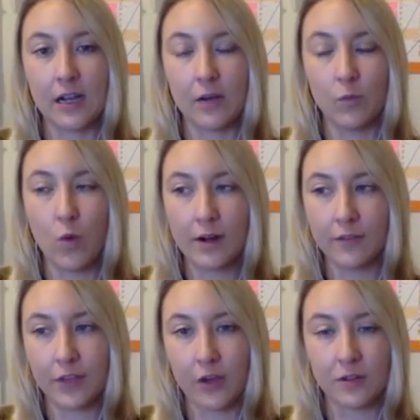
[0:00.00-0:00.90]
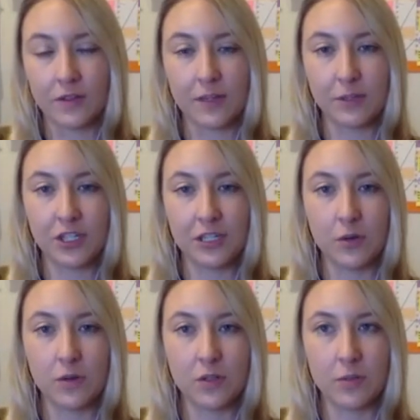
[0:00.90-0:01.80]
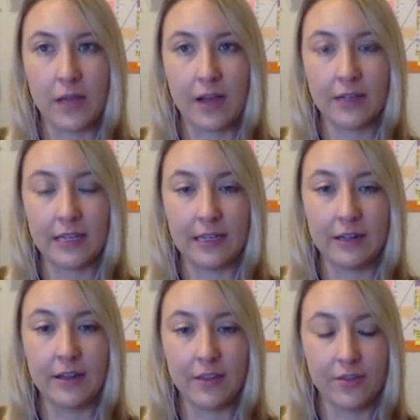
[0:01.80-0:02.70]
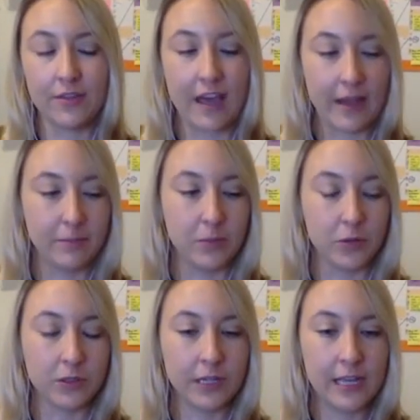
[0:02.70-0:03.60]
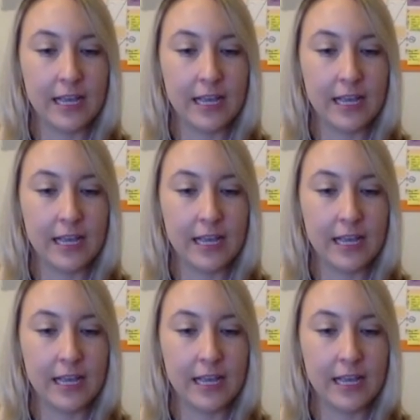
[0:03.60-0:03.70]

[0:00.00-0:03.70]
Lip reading: one of the concepts she talks about in that book